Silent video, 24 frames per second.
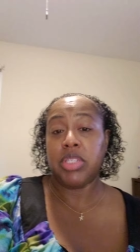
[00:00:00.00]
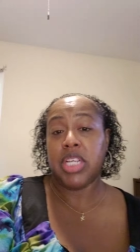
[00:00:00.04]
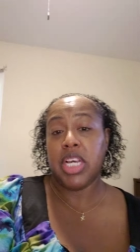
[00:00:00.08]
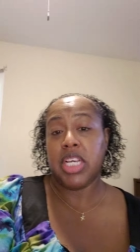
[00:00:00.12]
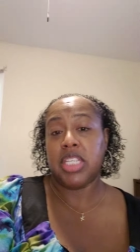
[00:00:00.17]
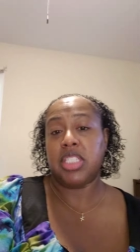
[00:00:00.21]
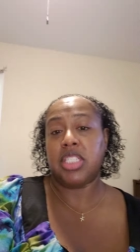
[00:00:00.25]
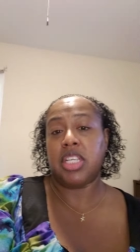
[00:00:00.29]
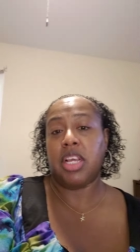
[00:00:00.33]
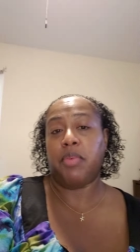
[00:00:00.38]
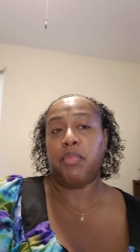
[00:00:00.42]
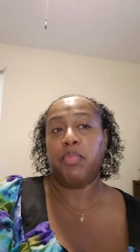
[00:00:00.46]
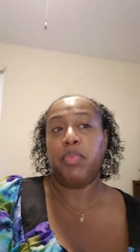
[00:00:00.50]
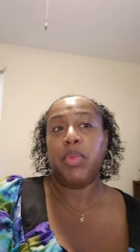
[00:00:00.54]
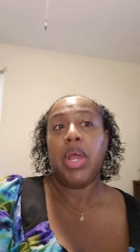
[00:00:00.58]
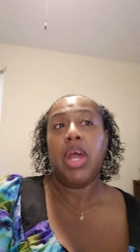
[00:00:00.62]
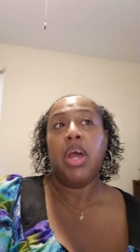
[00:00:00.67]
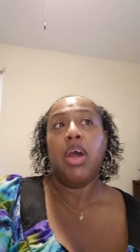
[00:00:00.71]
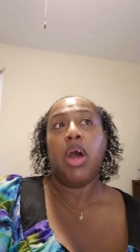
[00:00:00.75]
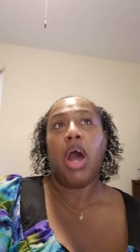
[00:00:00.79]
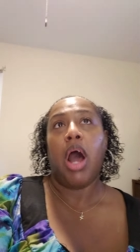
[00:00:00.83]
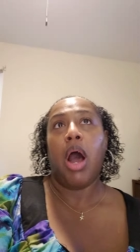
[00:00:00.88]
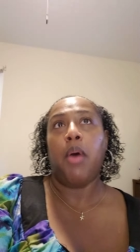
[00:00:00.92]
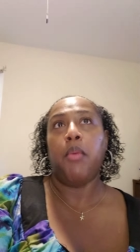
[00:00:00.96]
testing?
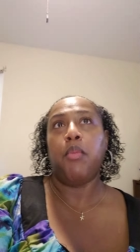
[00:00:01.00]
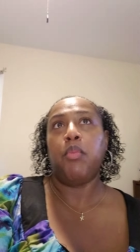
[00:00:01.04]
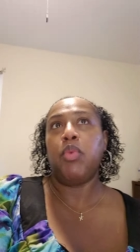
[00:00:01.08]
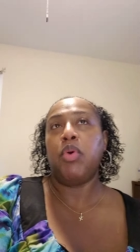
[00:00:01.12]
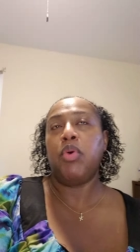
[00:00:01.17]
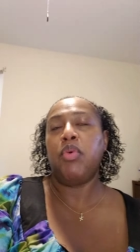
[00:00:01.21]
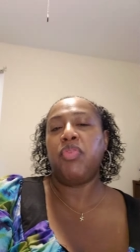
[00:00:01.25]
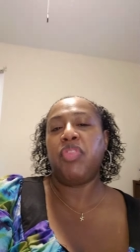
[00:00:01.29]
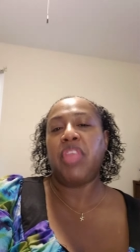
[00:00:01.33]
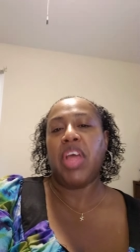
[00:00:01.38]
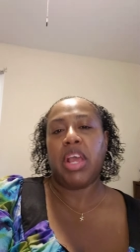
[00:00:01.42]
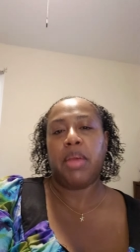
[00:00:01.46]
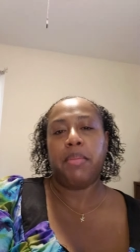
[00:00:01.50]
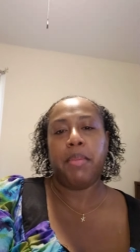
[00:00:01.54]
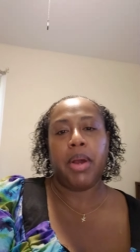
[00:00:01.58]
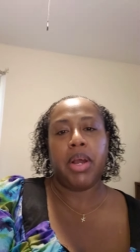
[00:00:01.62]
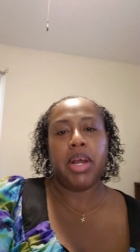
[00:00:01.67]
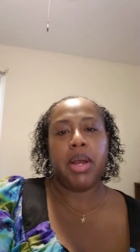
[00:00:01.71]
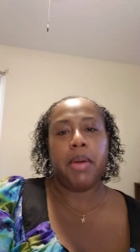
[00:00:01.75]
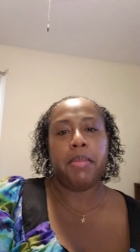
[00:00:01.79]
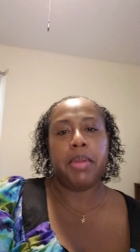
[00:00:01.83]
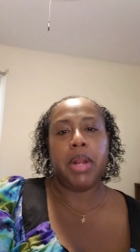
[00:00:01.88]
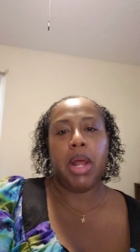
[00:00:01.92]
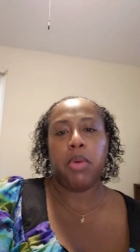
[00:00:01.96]
Um, we are thinking about
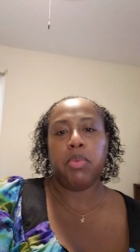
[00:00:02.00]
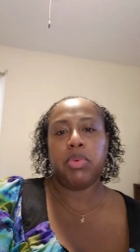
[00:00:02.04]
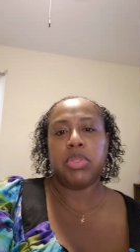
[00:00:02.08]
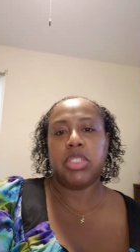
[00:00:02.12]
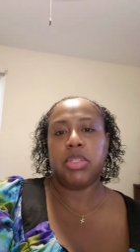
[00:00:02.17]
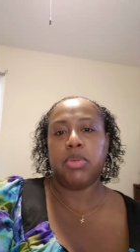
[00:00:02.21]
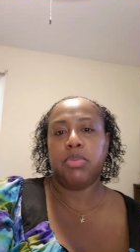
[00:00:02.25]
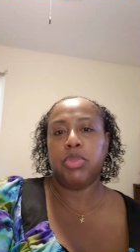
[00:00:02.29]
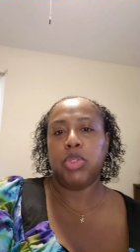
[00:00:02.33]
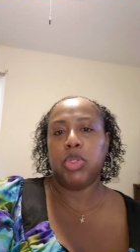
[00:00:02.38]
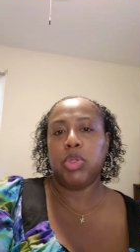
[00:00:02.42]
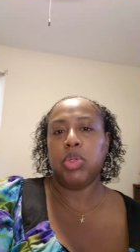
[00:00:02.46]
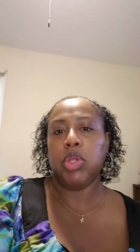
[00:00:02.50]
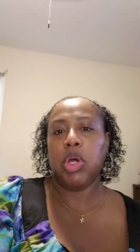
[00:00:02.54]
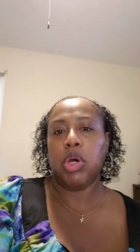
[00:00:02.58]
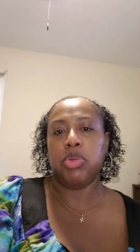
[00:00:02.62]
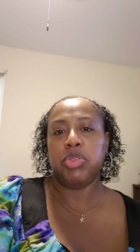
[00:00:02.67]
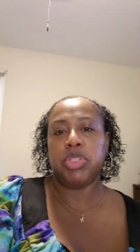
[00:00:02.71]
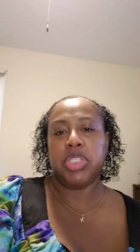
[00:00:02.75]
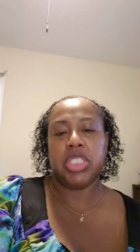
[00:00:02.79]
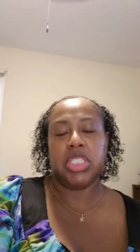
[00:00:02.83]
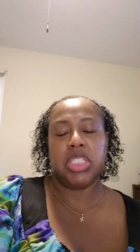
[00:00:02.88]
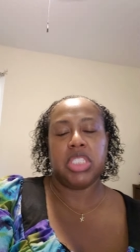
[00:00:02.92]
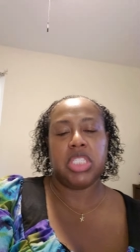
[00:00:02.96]
coming out with some new
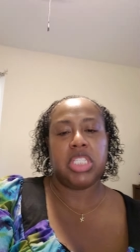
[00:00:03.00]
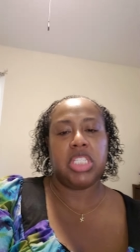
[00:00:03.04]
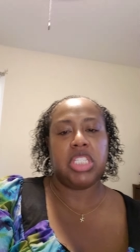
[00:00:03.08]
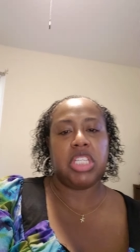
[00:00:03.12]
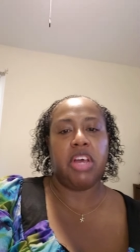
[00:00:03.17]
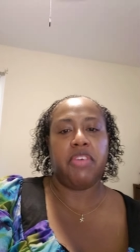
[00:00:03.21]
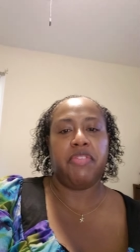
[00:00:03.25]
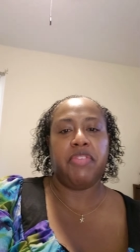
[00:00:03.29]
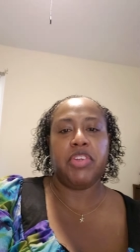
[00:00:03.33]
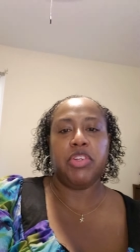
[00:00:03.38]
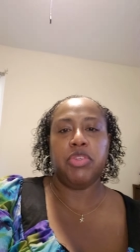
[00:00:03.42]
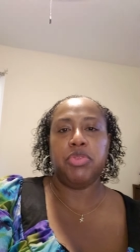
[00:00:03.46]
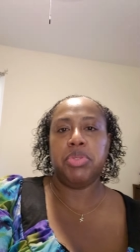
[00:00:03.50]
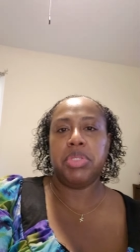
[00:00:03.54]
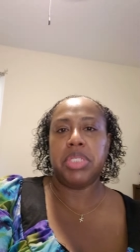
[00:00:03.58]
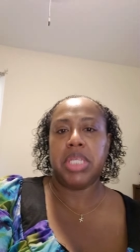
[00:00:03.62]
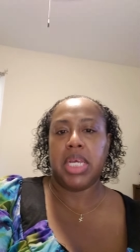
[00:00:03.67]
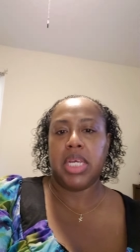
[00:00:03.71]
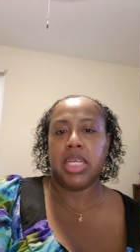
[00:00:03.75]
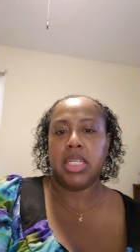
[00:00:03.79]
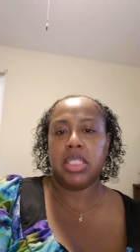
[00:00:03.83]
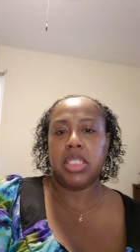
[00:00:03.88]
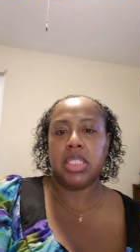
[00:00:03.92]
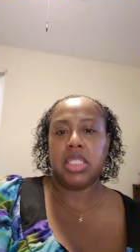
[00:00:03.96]
lotions and stuff and new
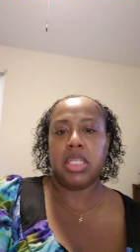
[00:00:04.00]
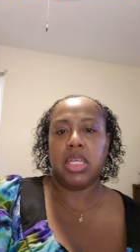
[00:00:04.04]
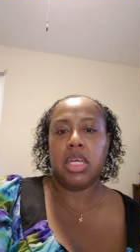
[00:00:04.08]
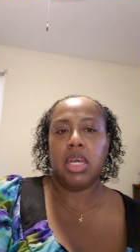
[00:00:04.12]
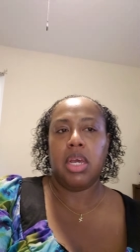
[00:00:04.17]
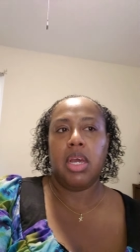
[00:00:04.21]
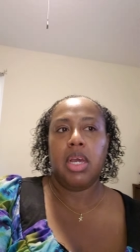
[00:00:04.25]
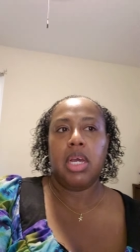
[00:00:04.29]
scents,